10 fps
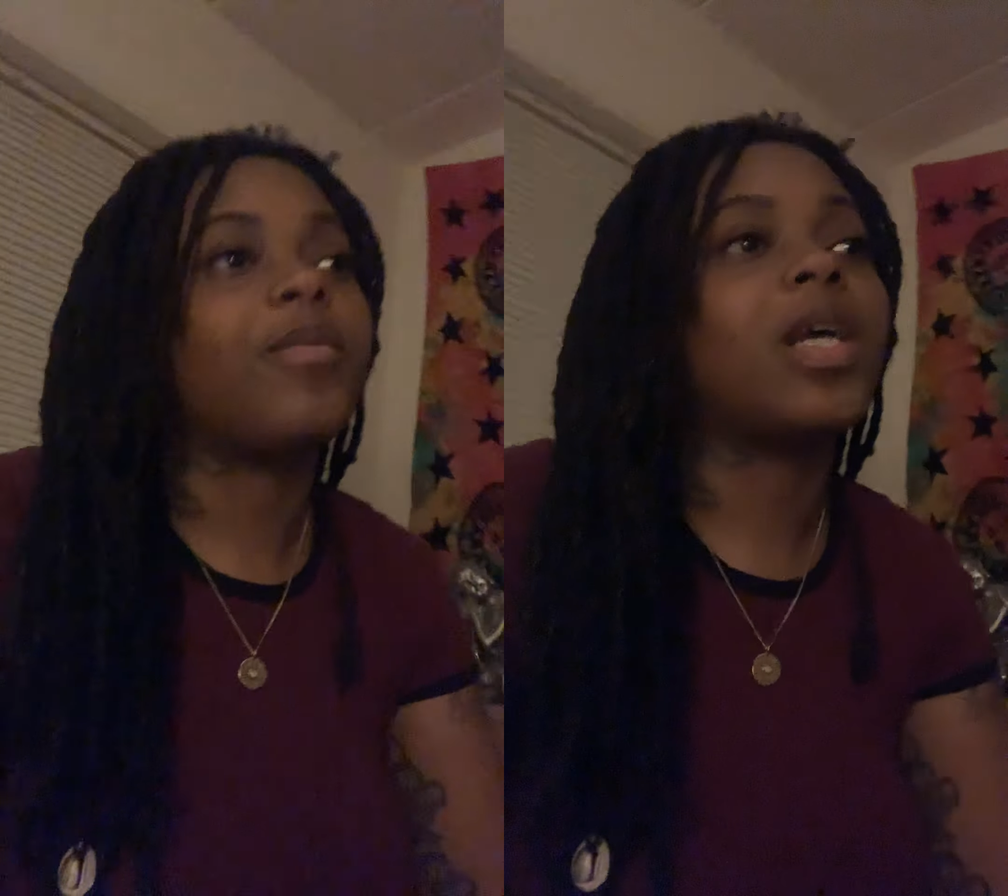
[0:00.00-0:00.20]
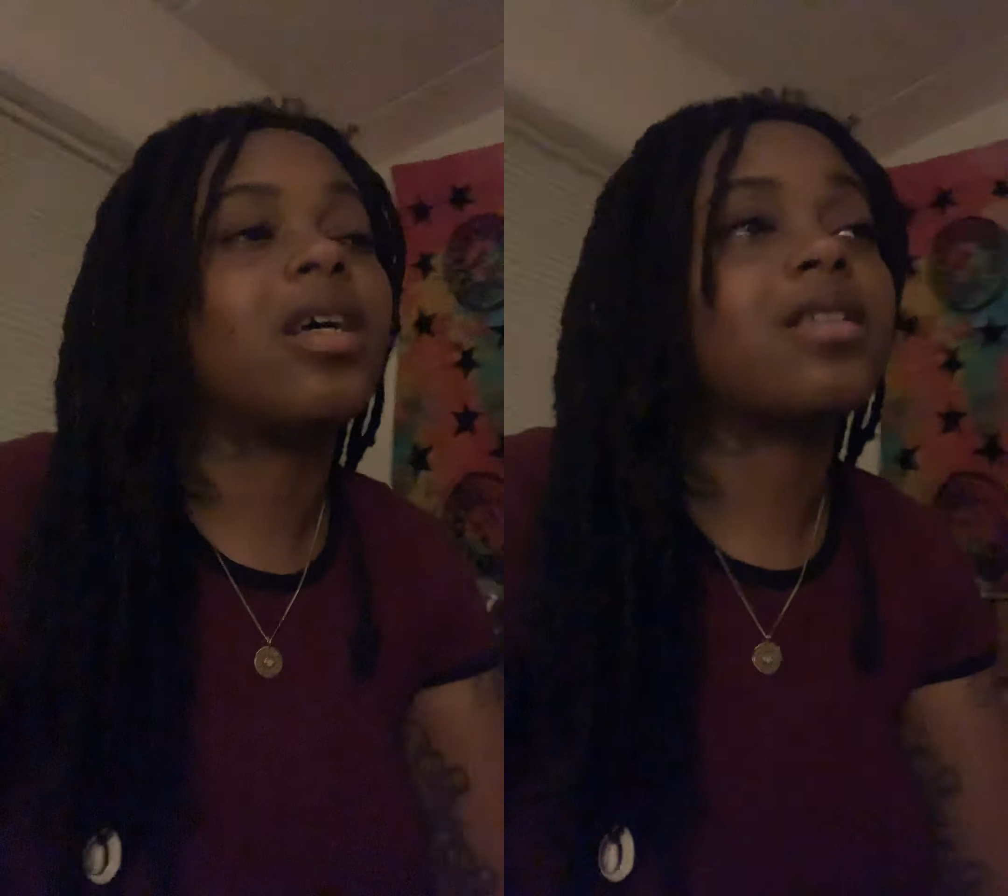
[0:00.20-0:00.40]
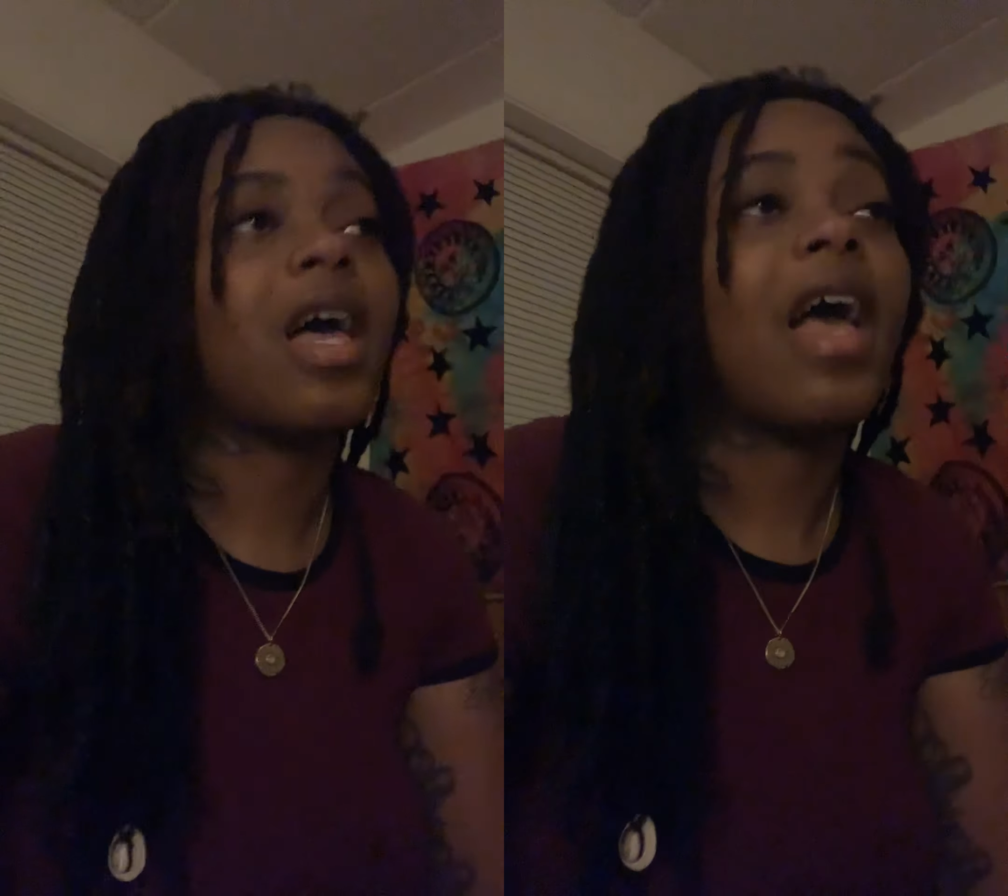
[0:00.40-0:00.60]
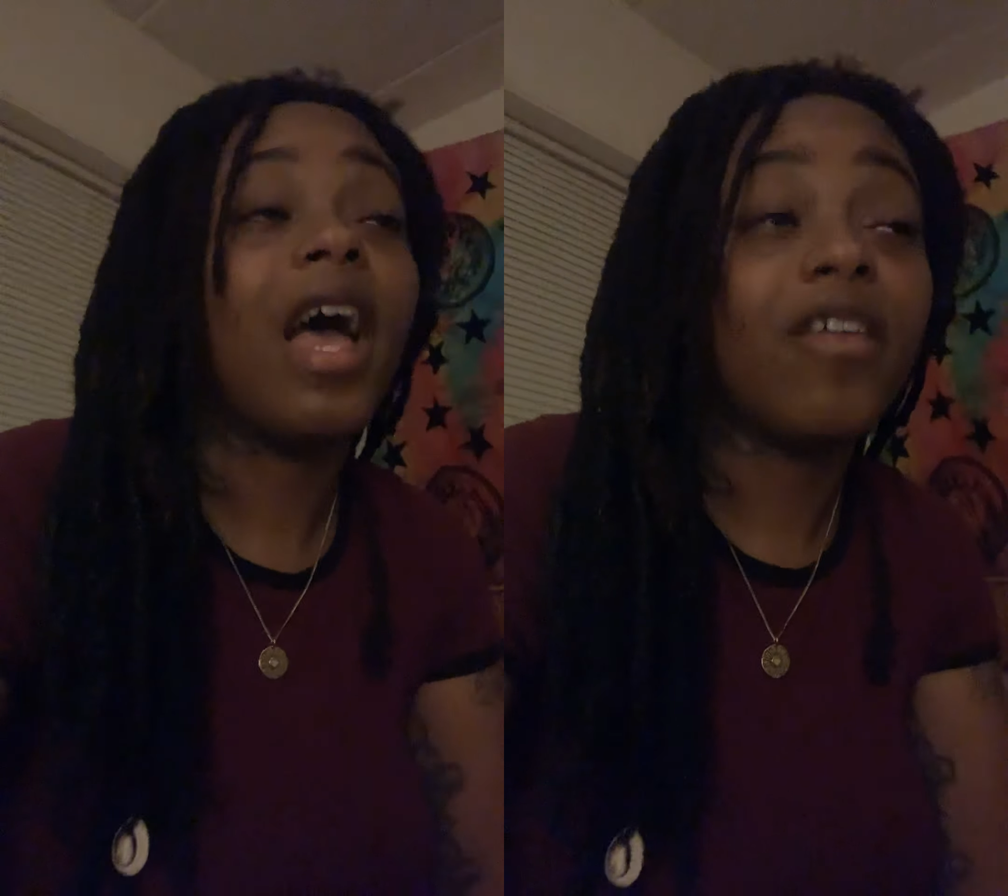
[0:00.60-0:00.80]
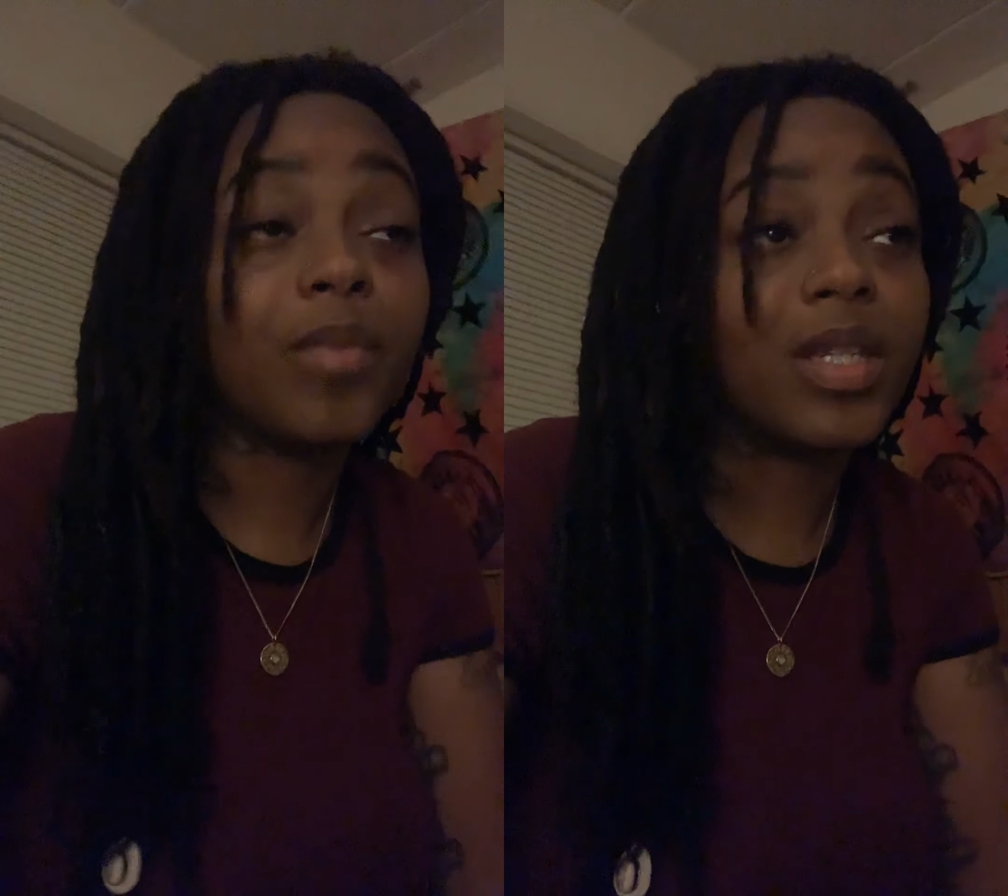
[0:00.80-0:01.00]
because I
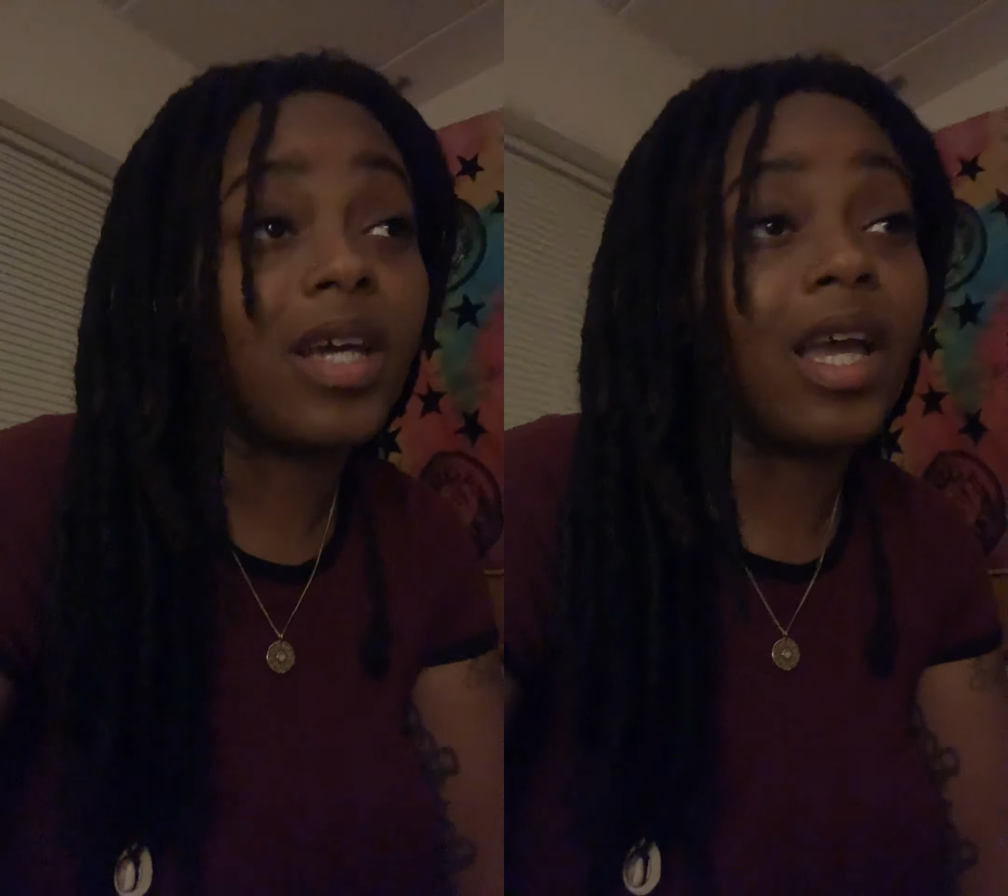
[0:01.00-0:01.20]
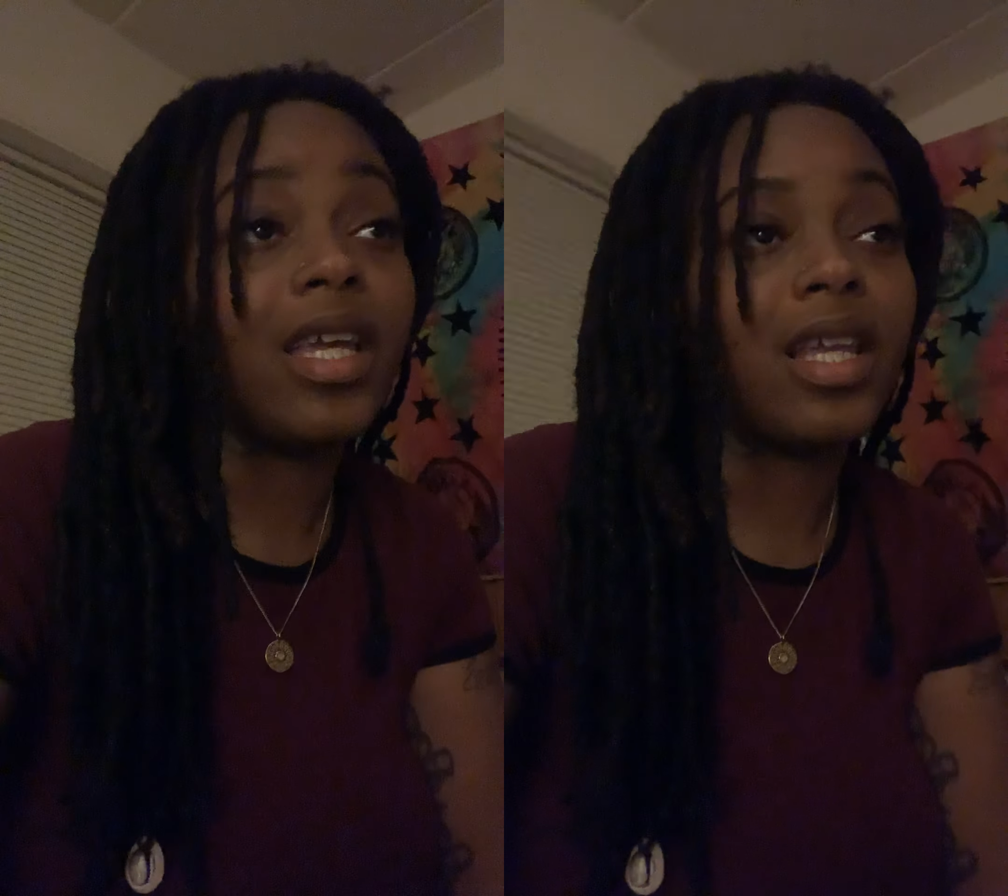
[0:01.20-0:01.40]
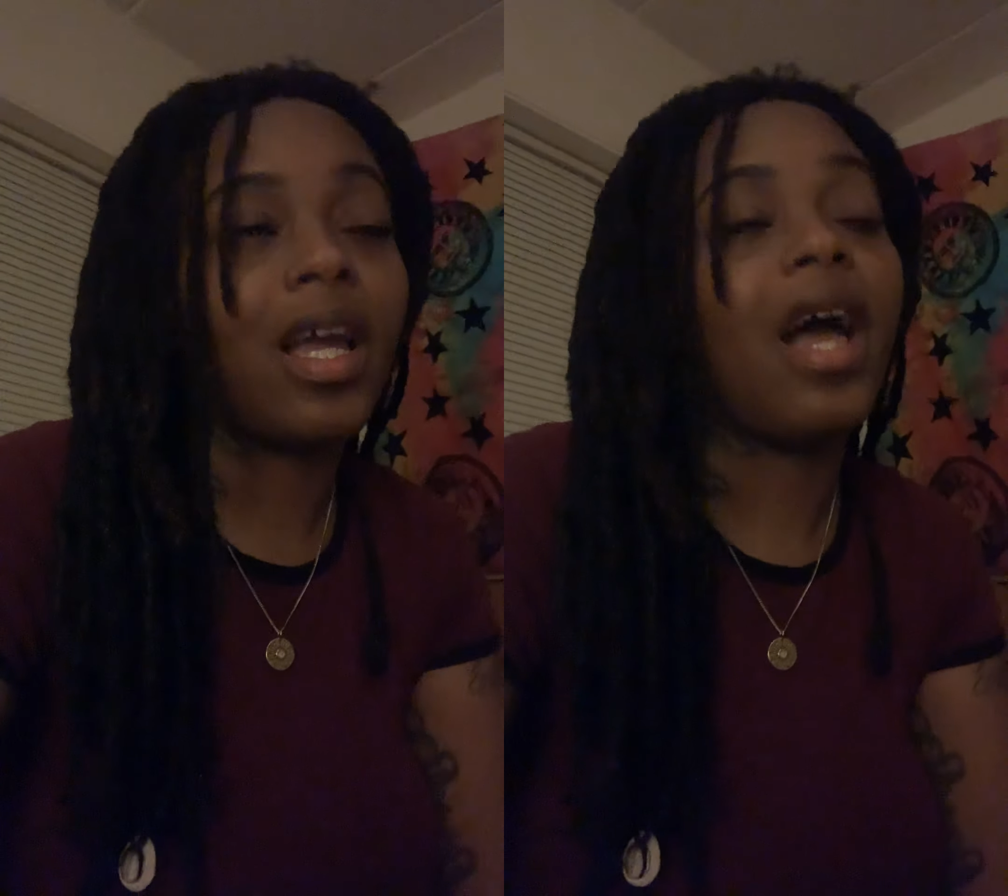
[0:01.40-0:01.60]
have been dieting,